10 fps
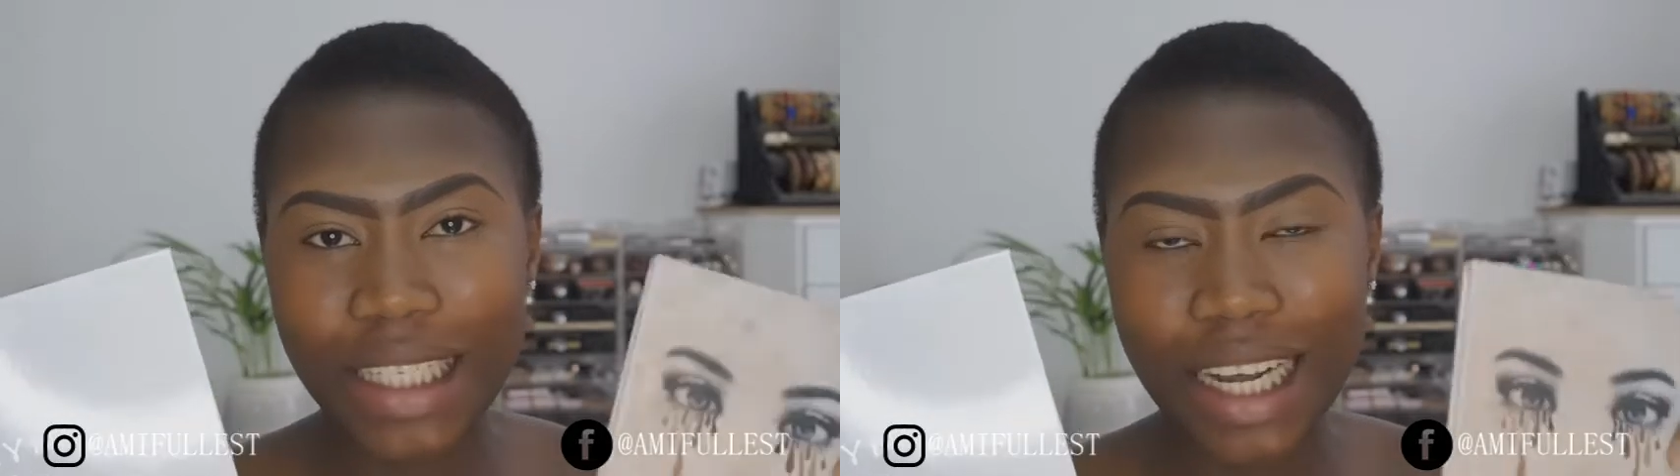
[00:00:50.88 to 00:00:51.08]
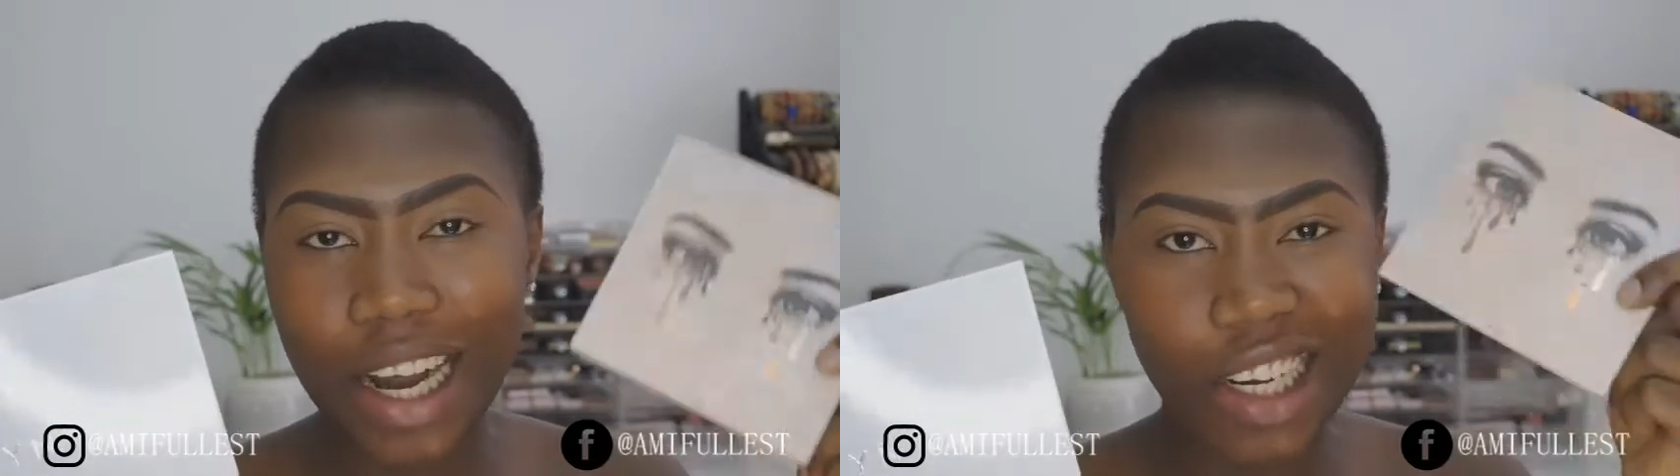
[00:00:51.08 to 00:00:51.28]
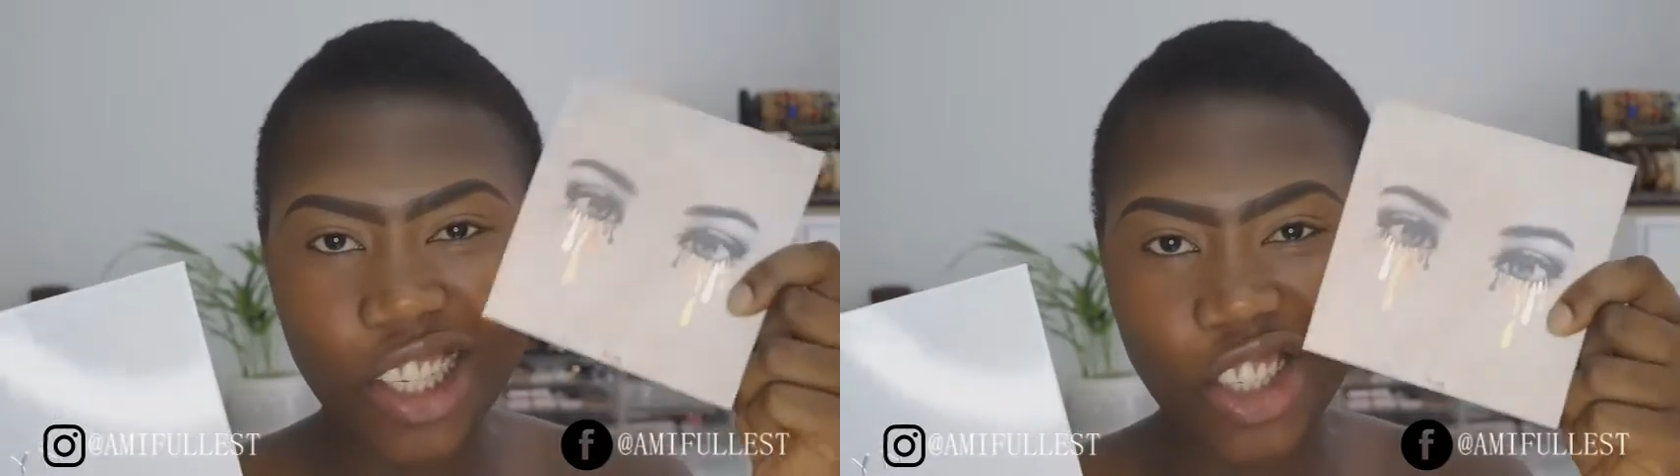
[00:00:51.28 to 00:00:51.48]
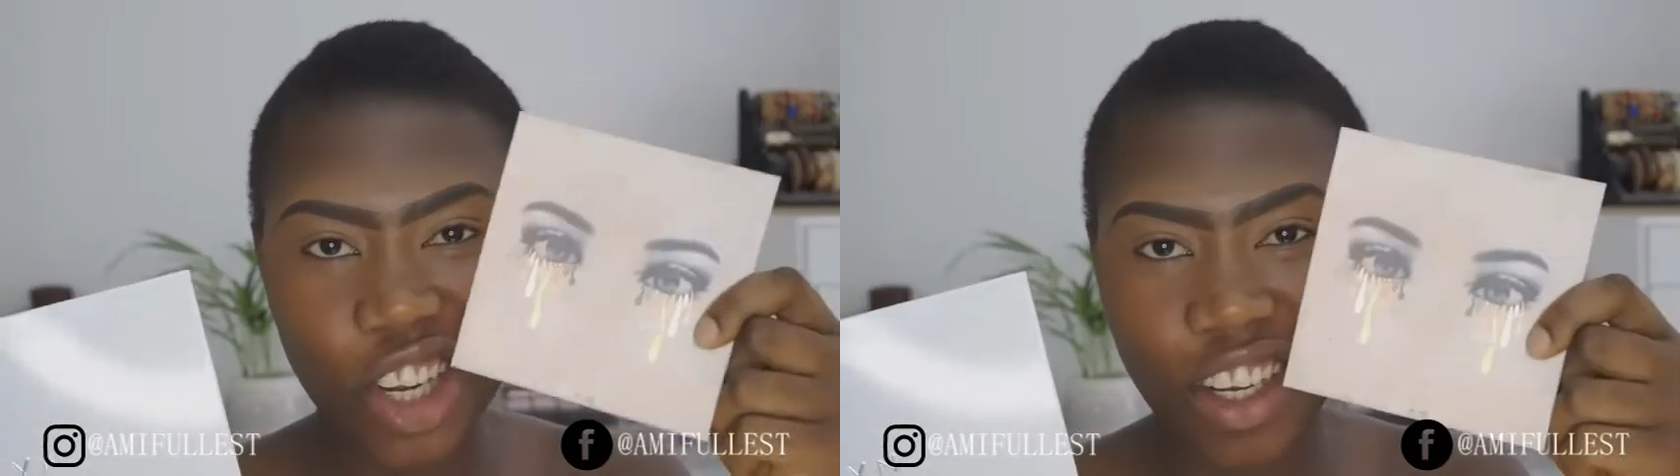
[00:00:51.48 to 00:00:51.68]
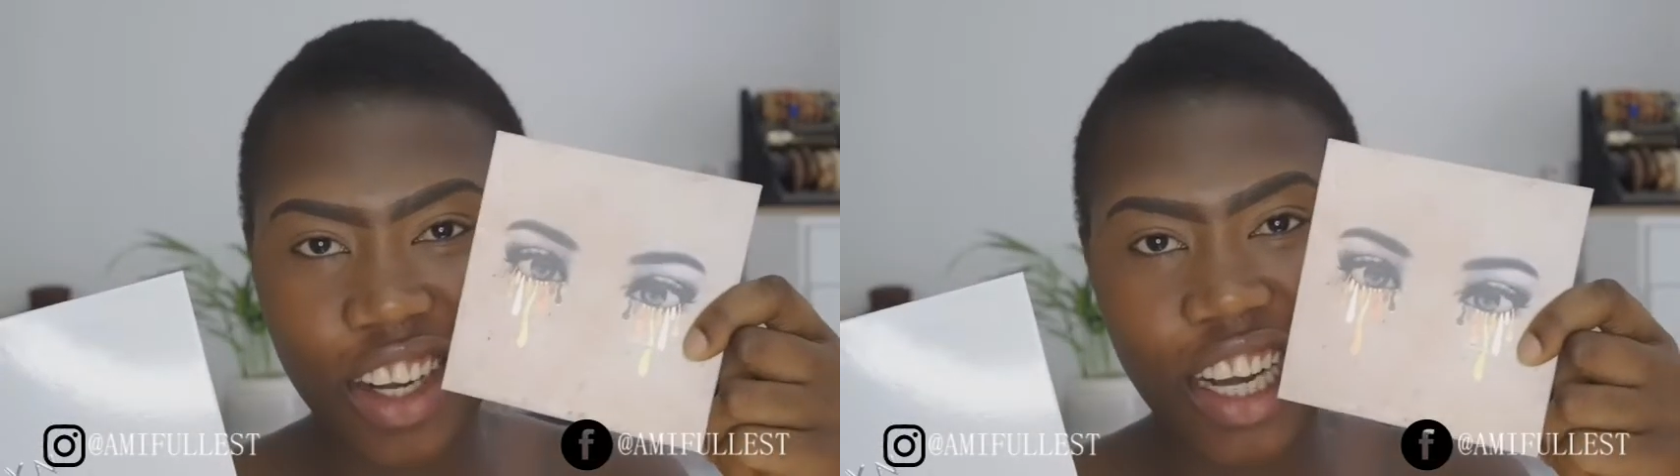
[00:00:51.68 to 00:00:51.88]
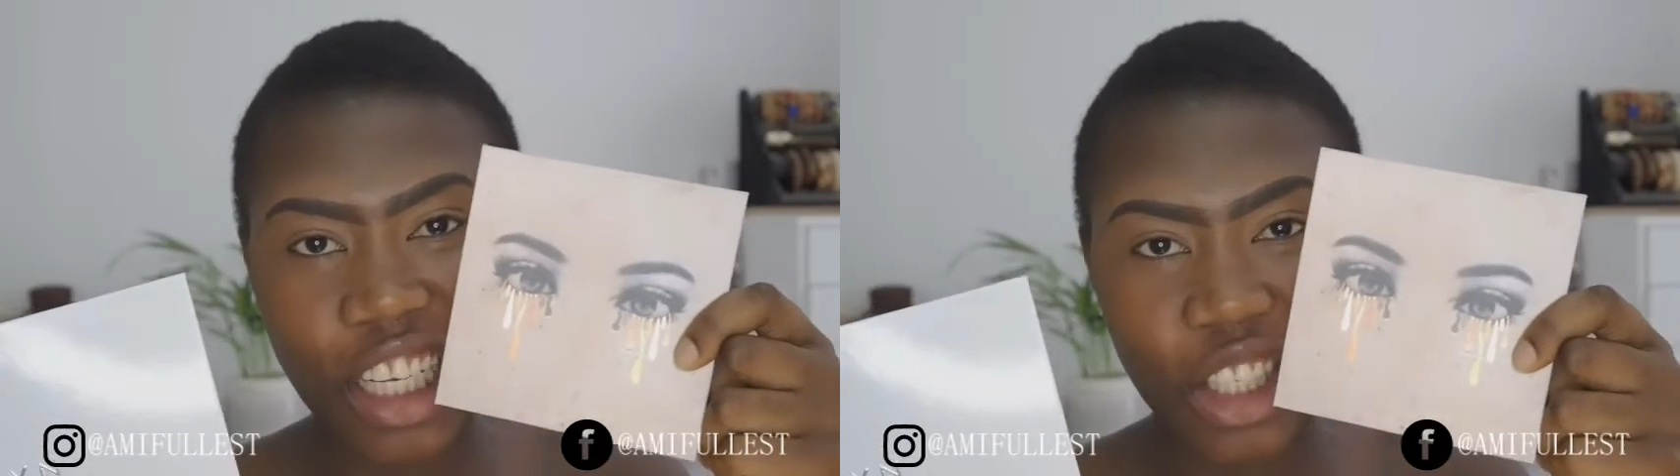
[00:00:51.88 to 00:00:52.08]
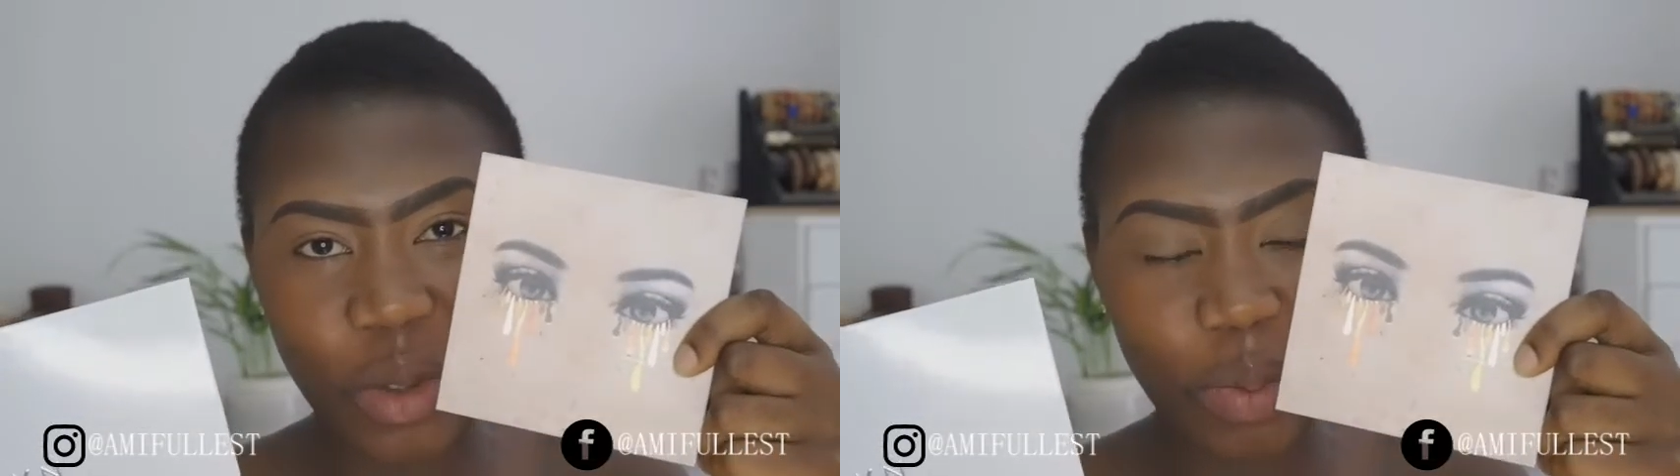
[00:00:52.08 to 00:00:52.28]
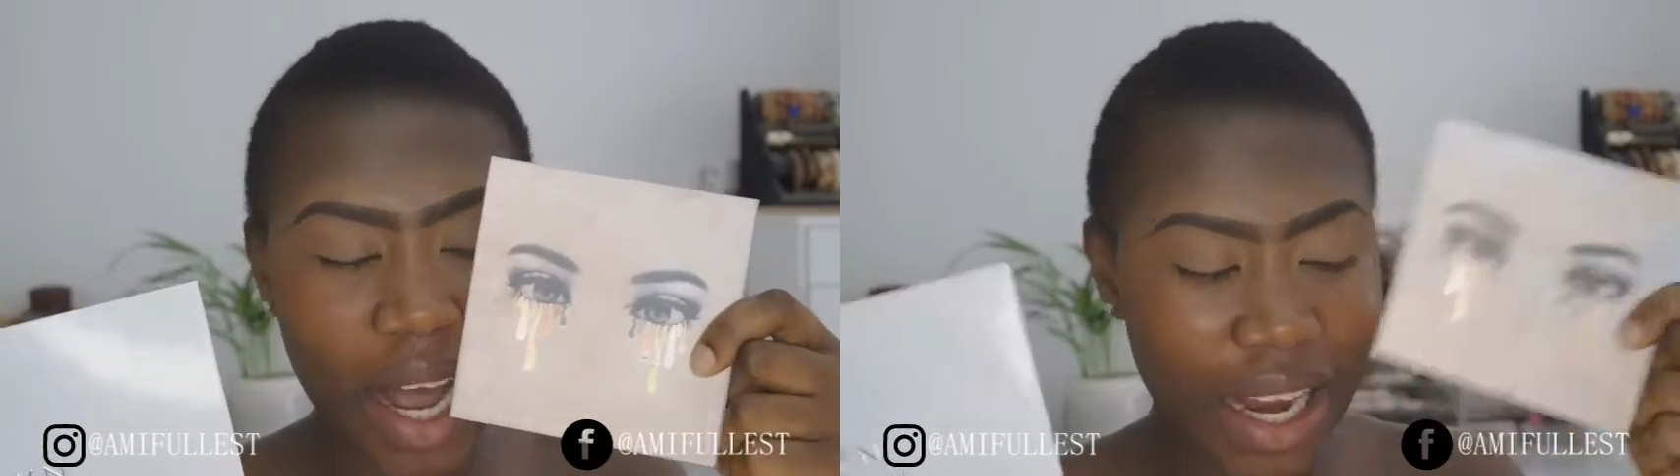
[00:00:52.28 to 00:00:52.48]
Kylie Jenner
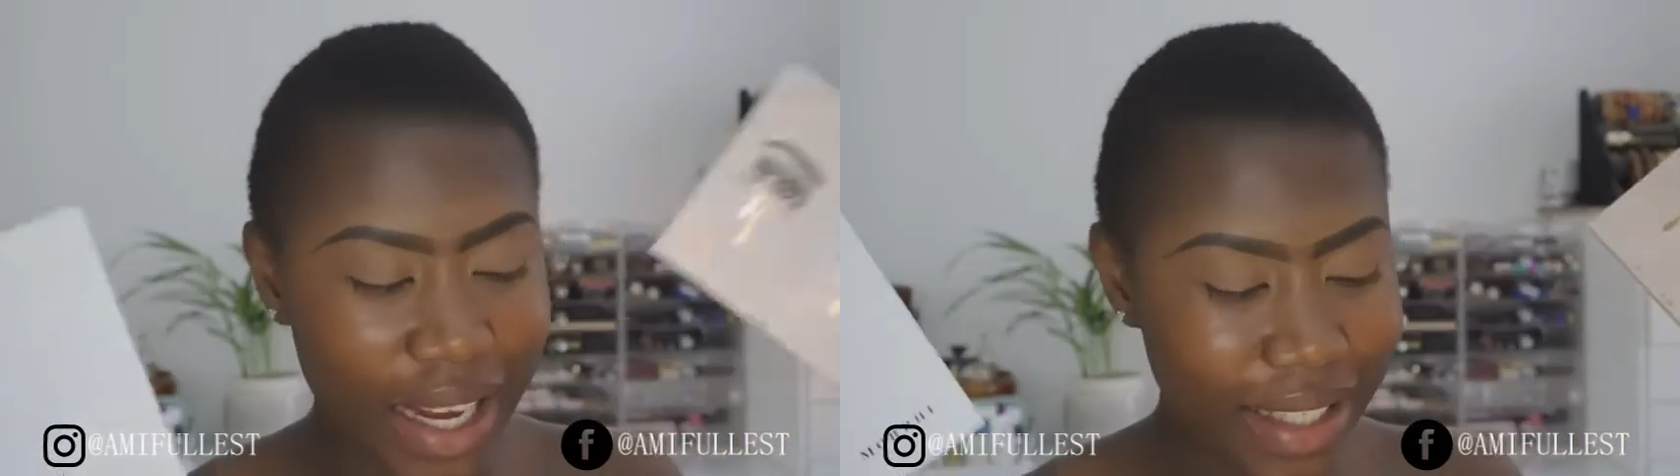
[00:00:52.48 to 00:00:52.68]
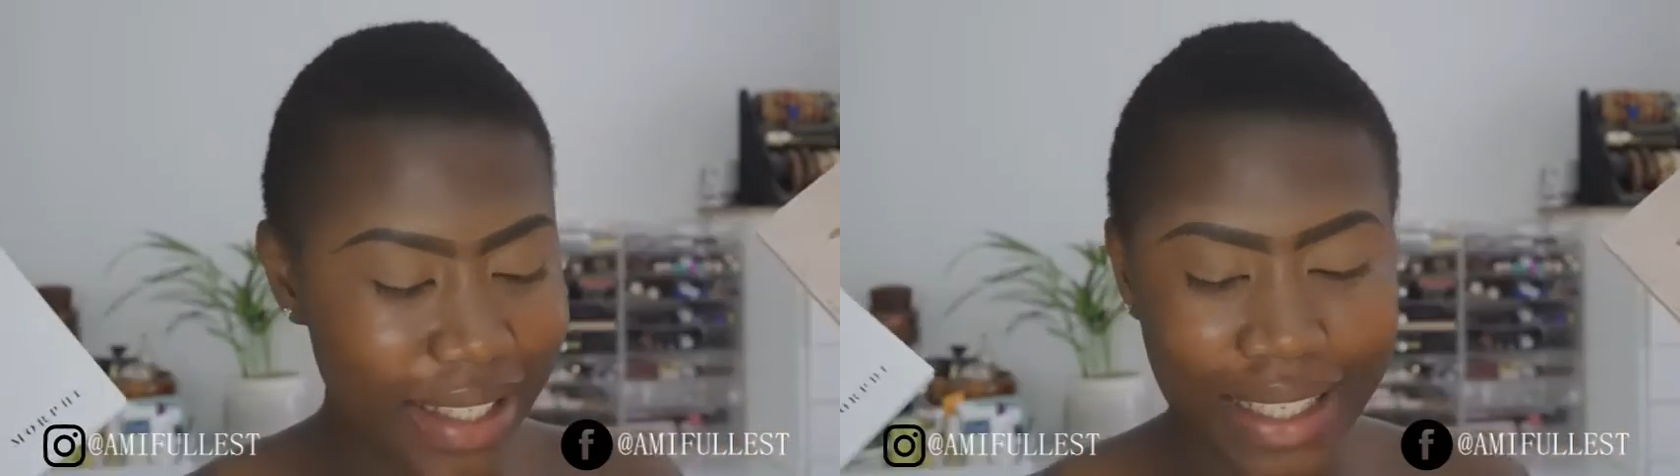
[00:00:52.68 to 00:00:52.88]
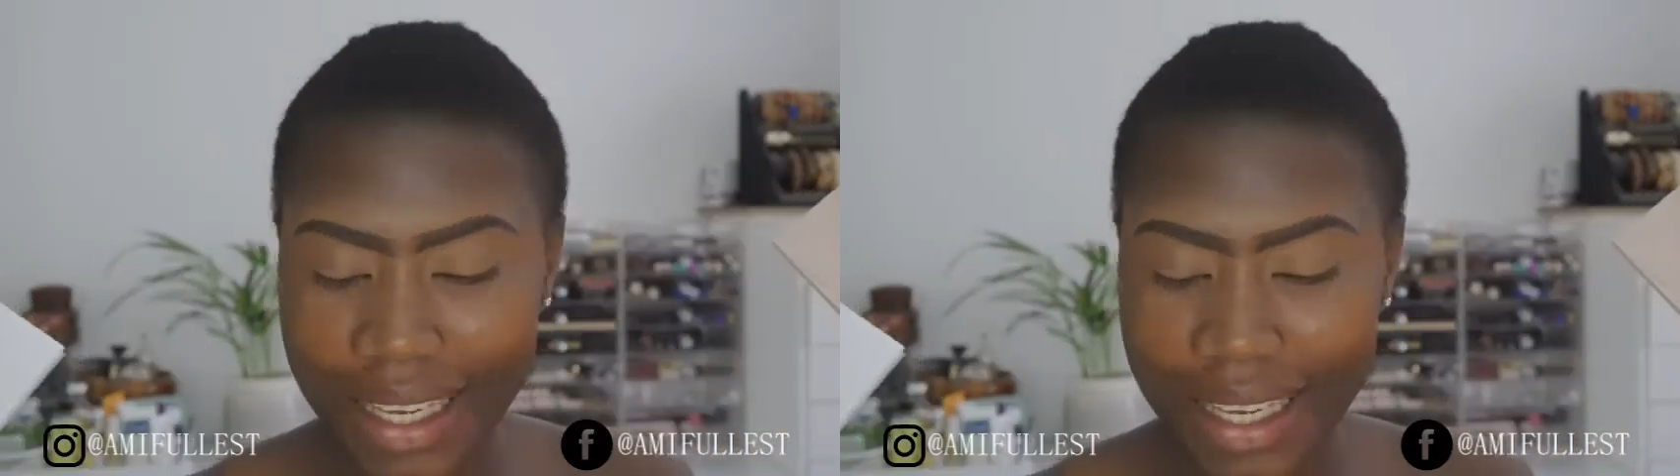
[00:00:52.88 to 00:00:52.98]
eyeshadow palette.